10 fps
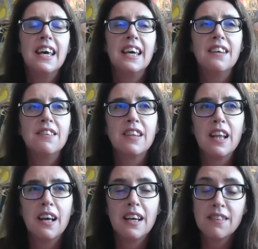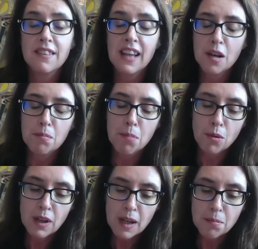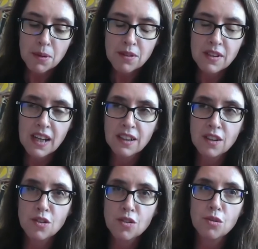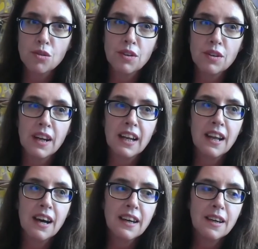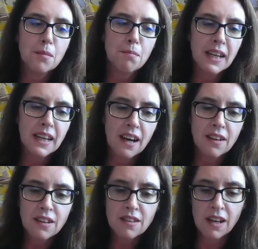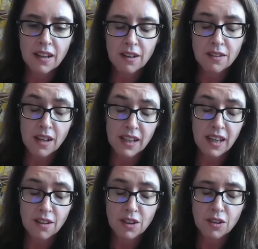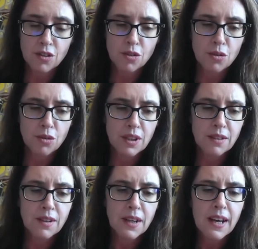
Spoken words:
is that borderline personality disorder, like many other psychiatric disorders,